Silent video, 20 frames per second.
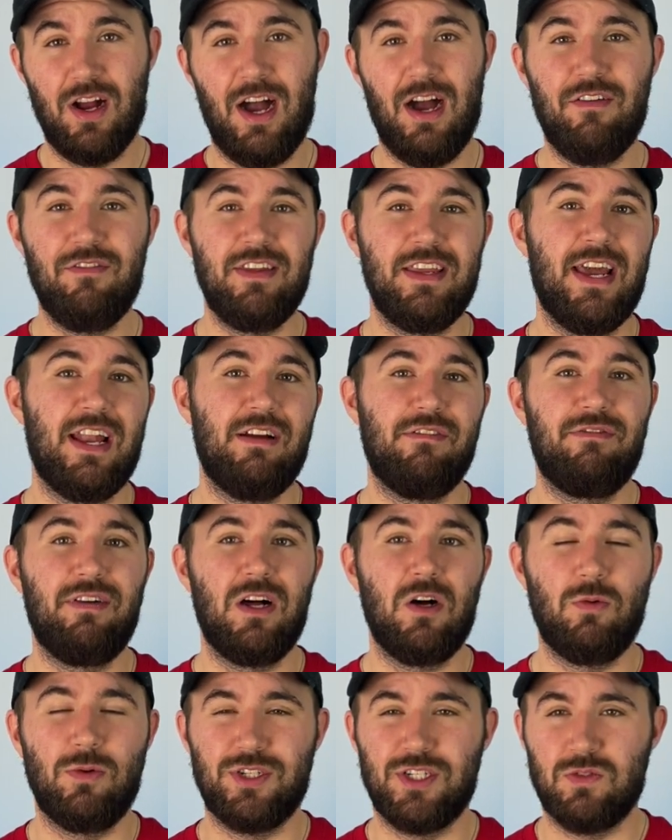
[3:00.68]
of the
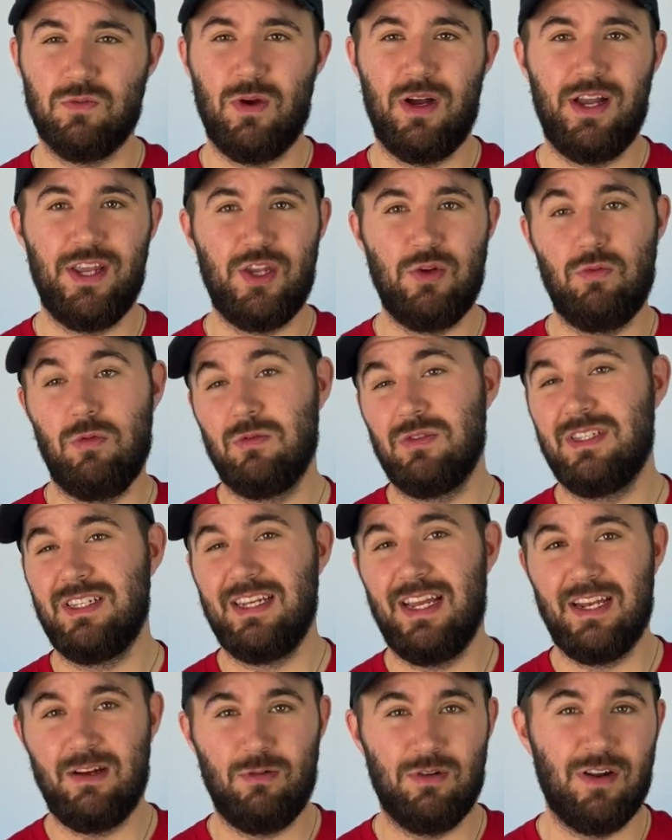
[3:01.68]
NFL, which is why you won't
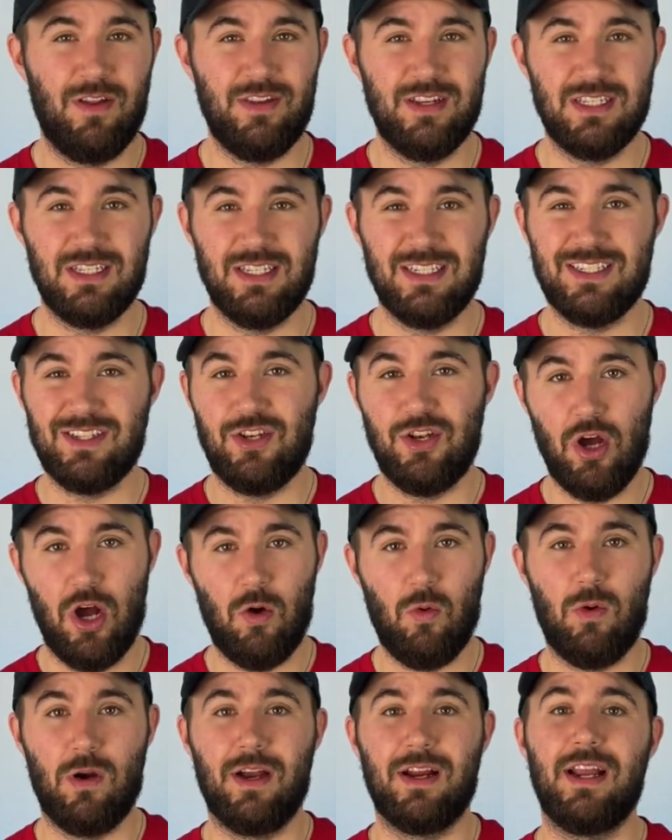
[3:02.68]
see anyone on this list
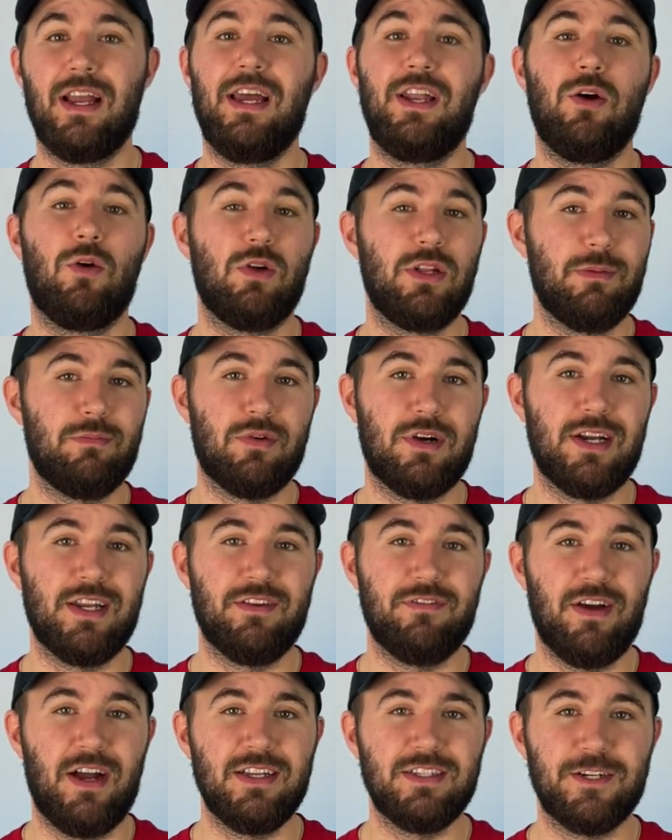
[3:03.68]
not wearing an Oakley branded
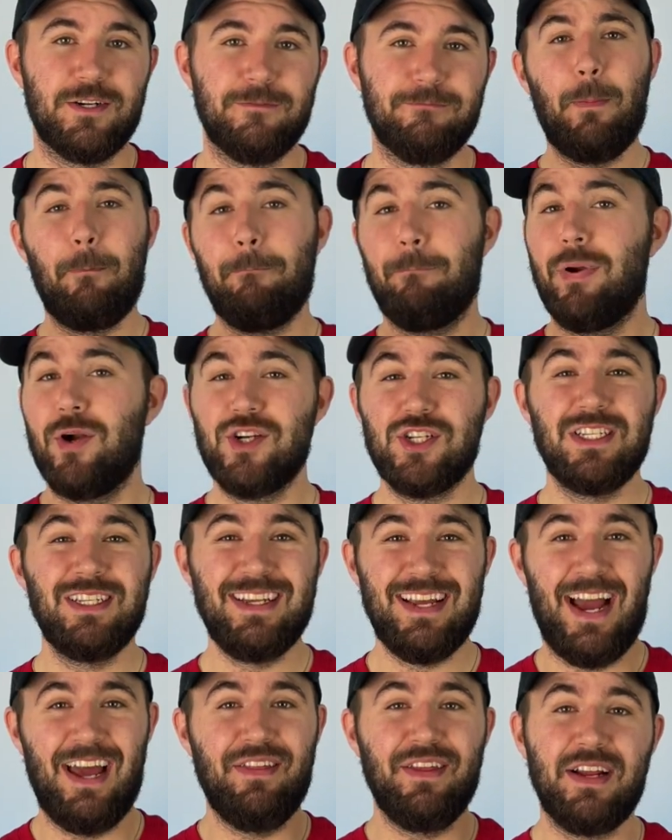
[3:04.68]
visor.
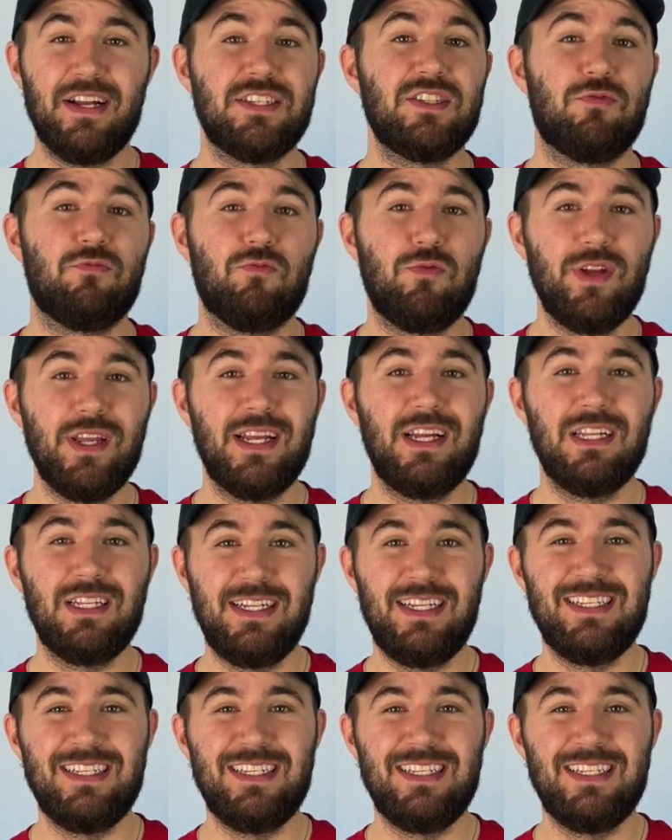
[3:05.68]
Personally, I think it's a really clean